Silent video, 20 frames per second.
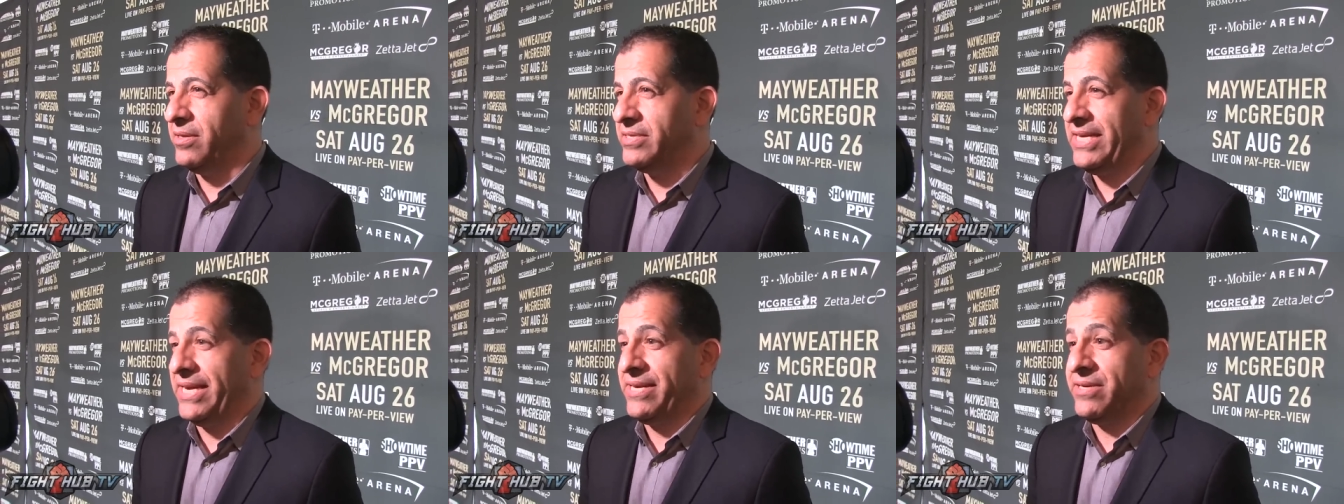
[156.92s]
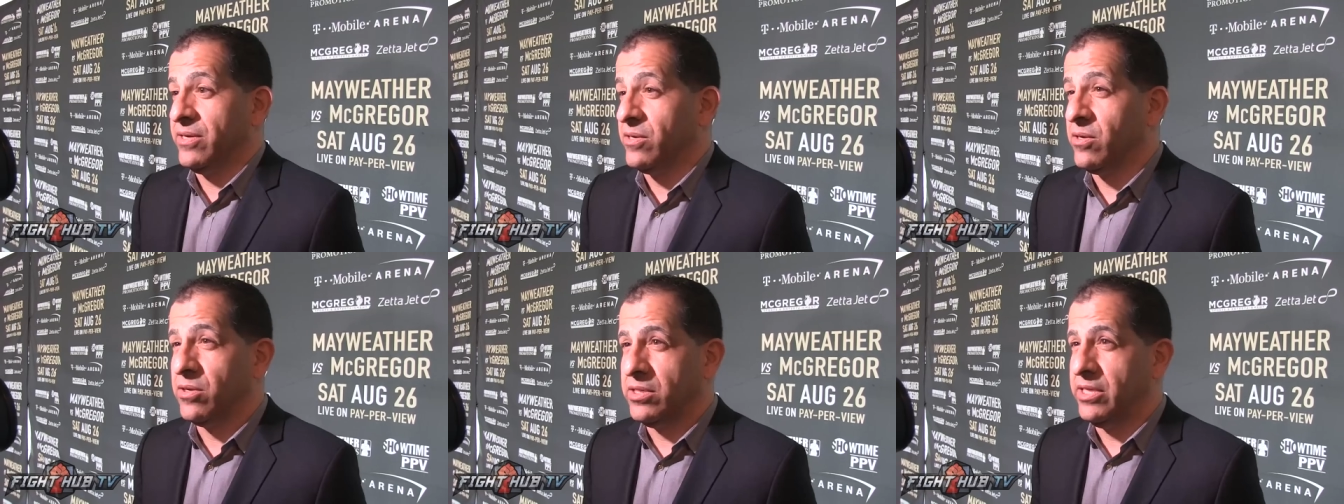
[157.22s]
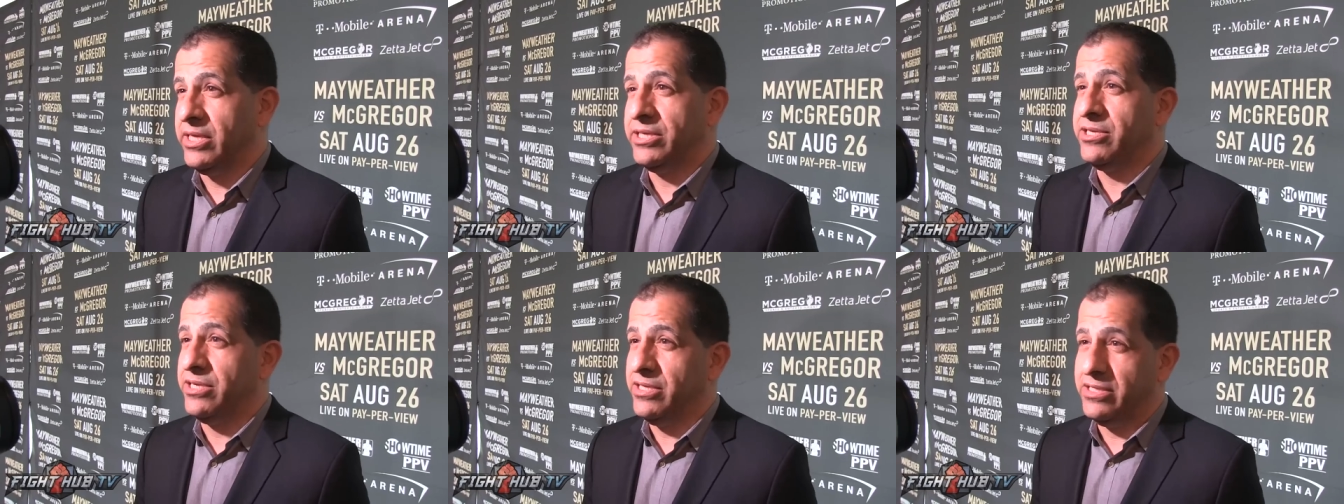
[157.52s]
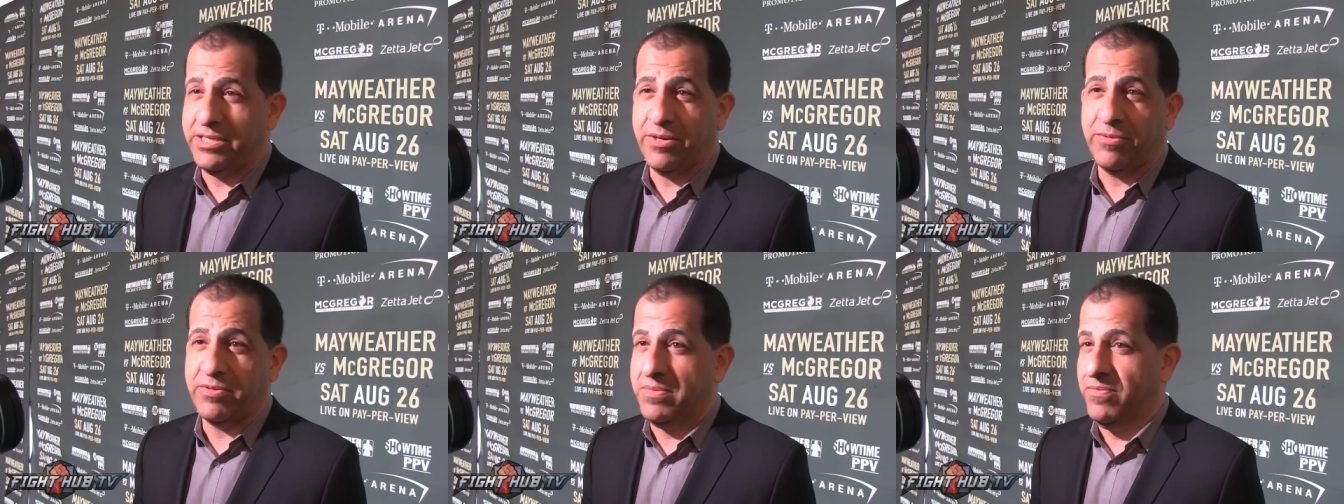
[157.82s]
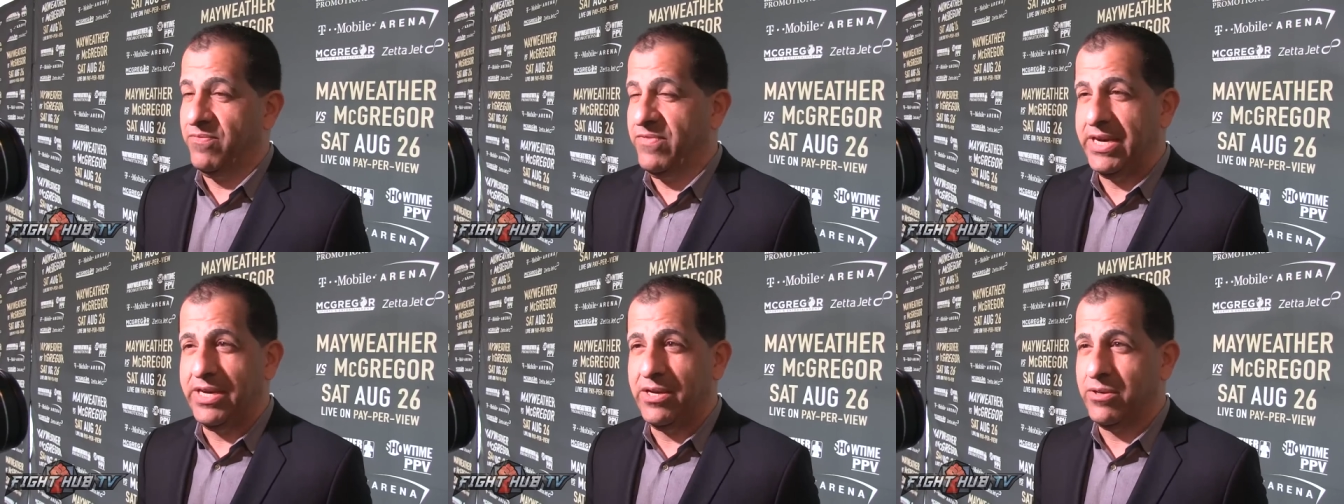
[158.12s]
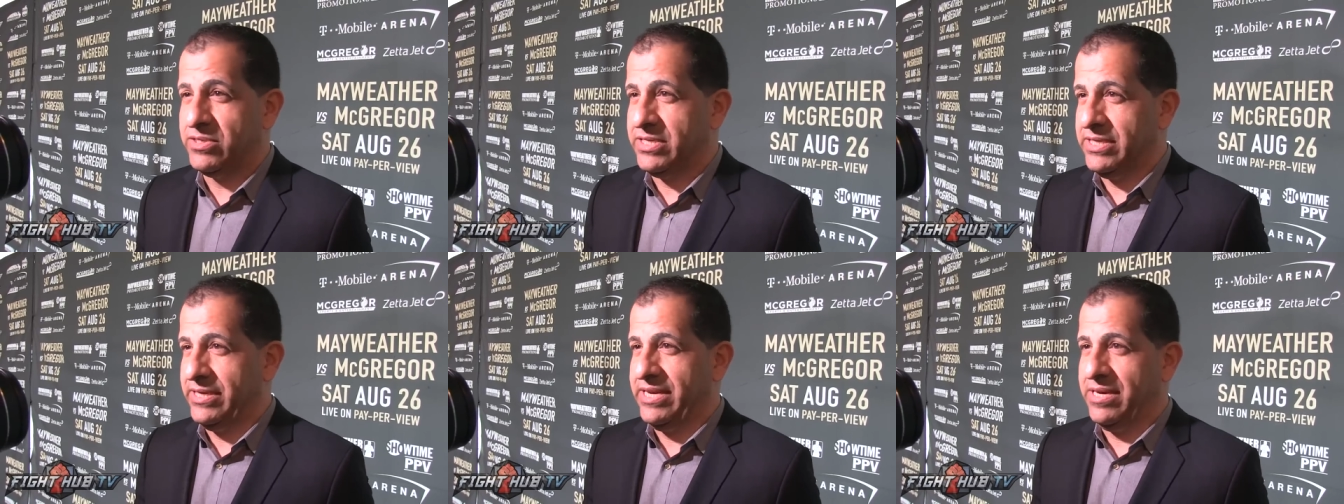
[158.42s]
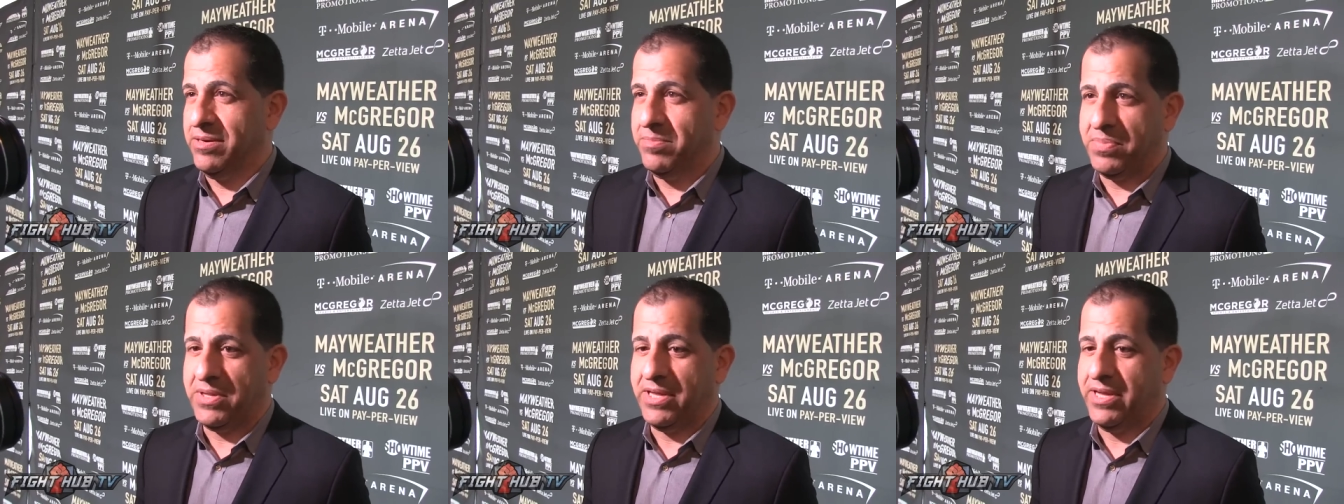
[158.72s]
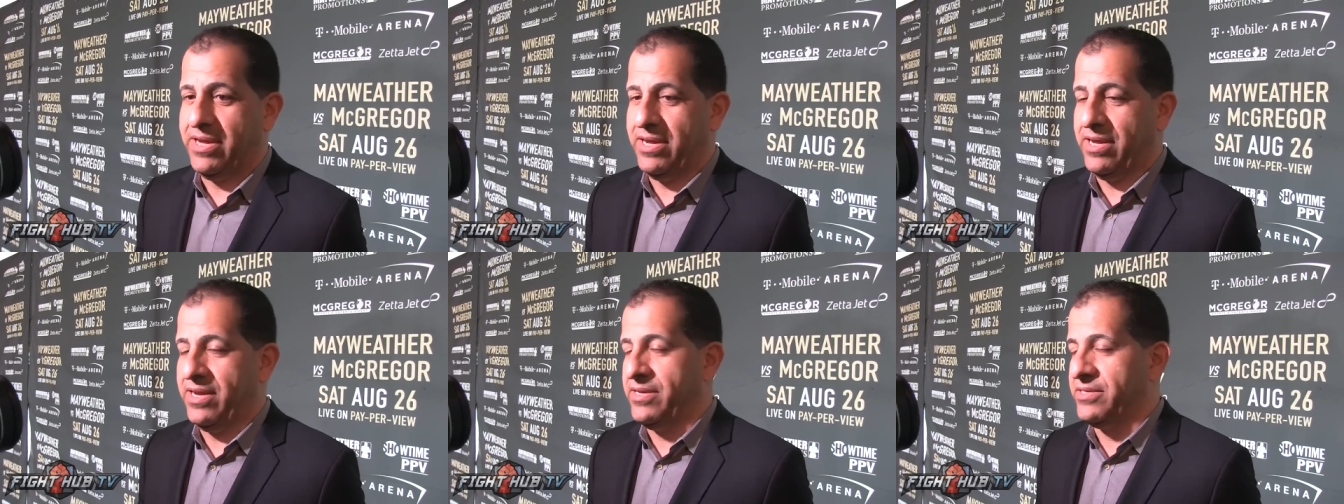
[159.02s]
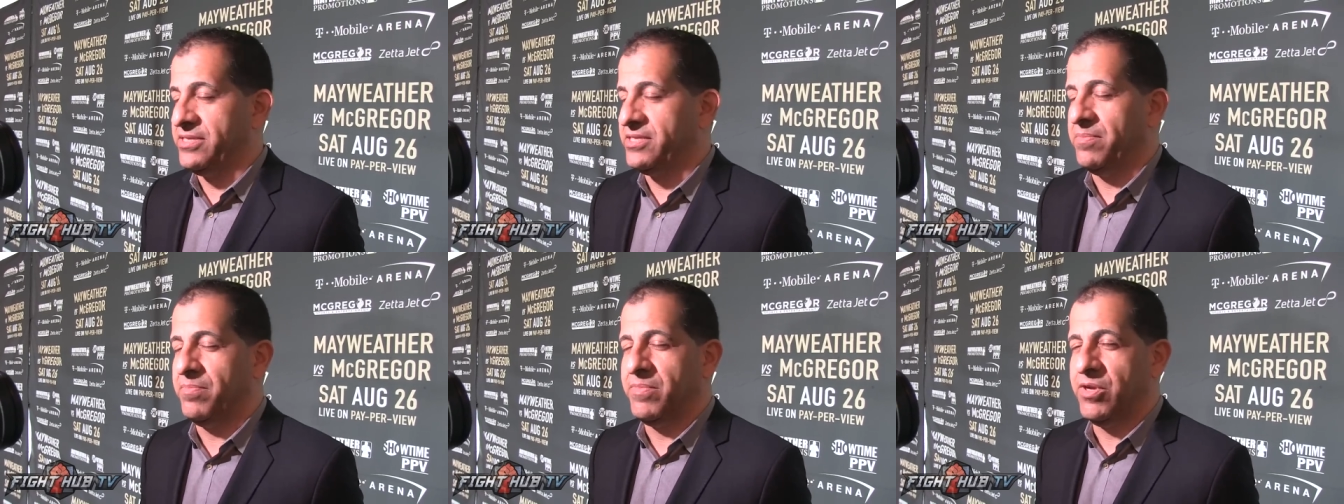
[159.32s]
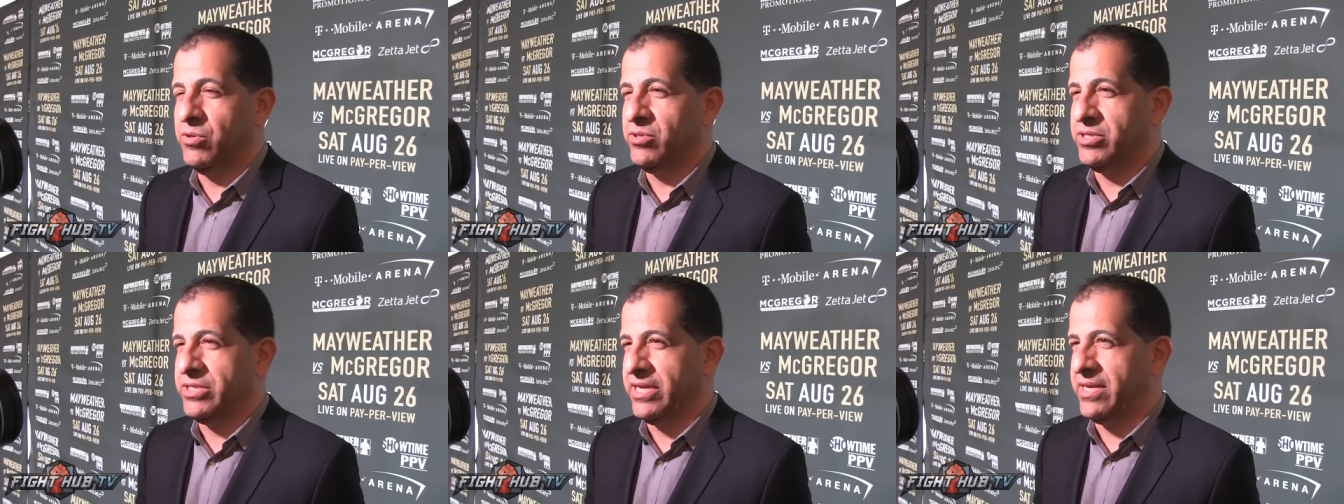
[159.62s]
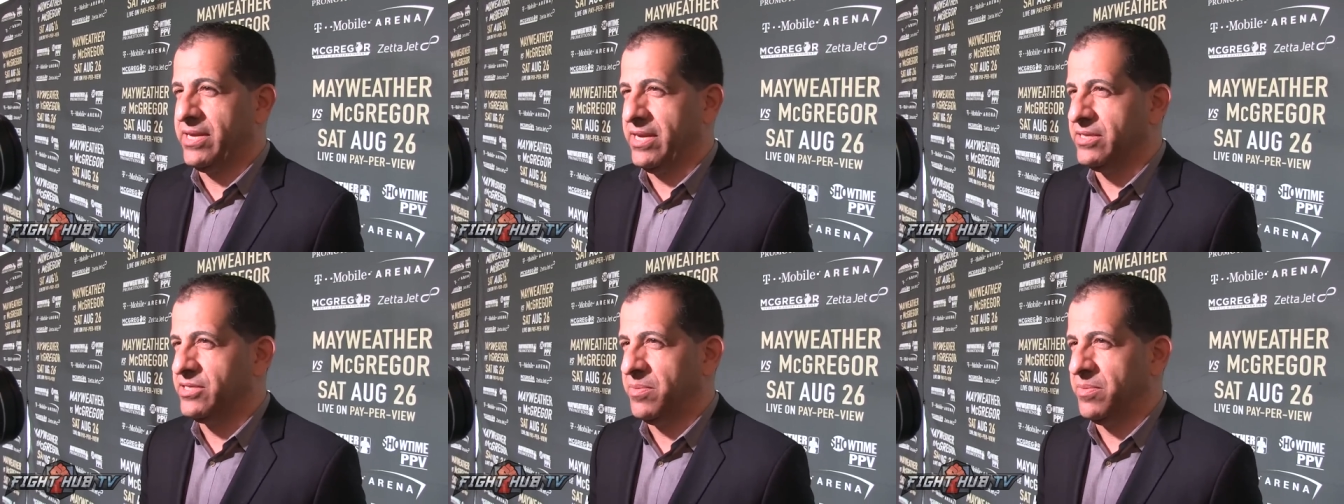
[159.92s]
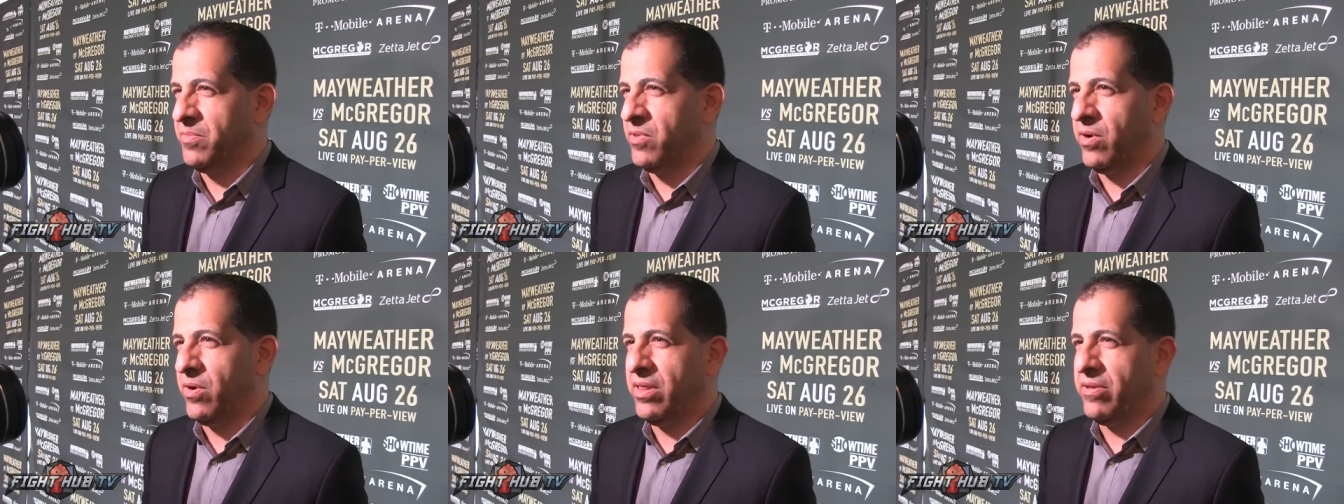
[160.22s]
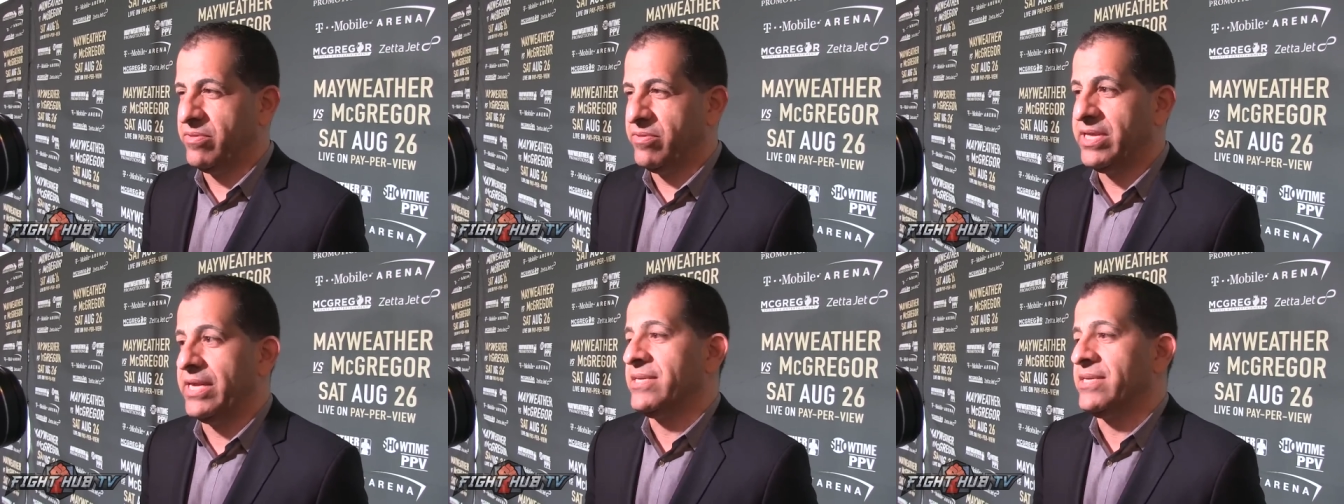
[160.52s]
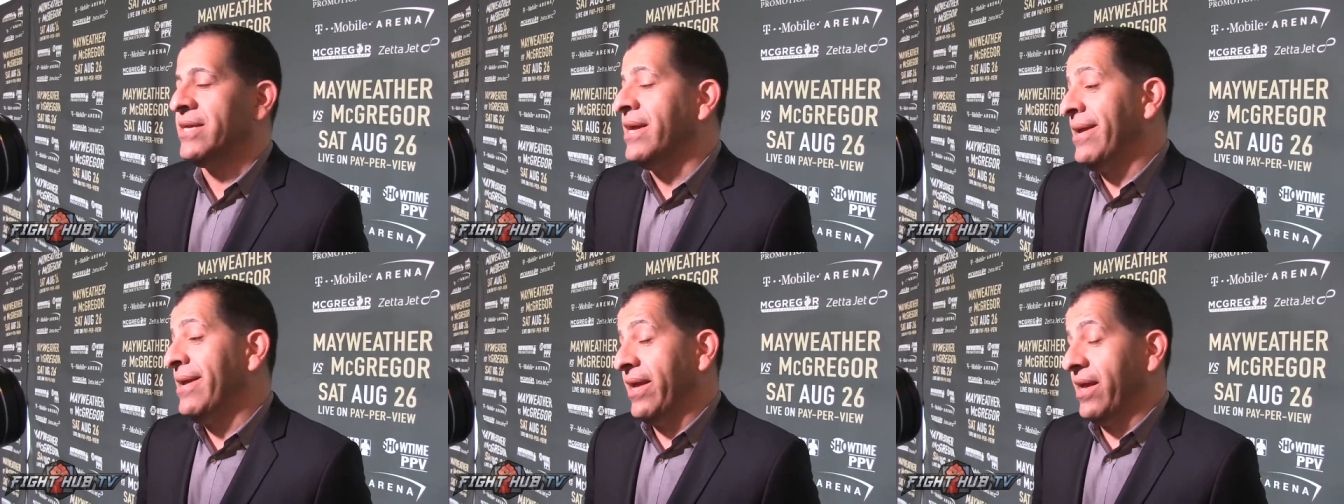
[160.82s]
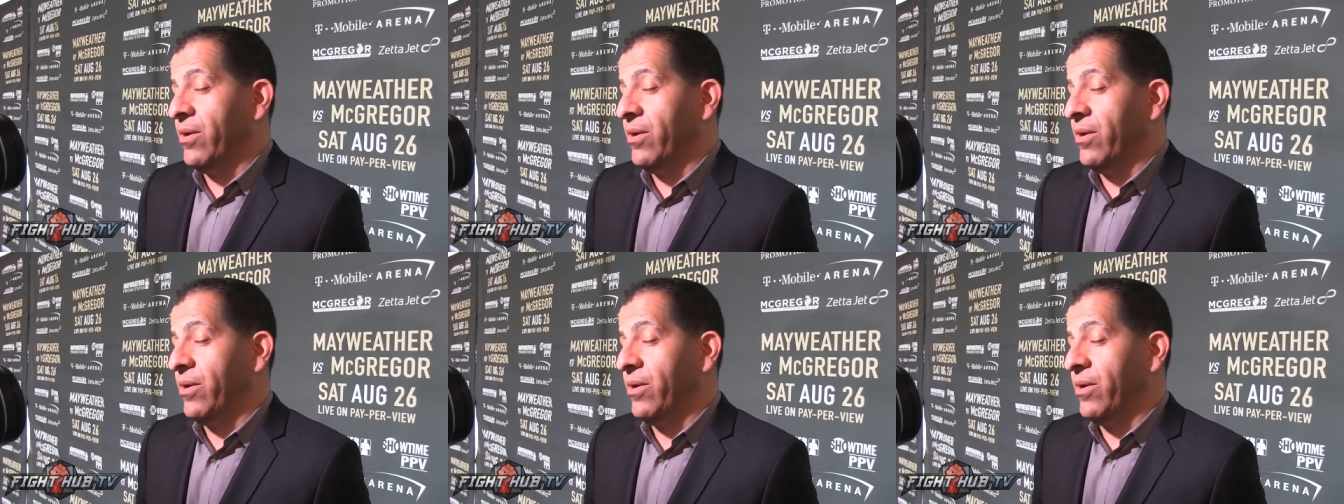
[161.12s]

technical glitches. There were some videos that didn't play and some music and some more other things.